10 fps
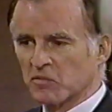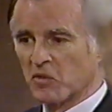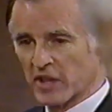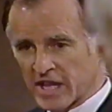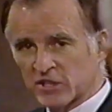
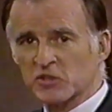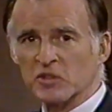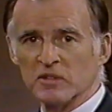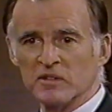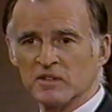Well, that's
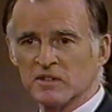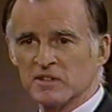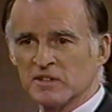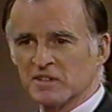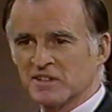true.
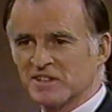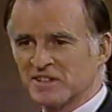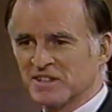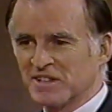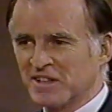
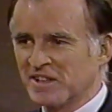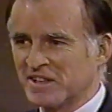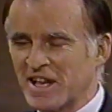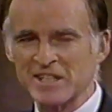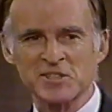
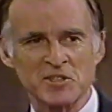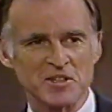that's true.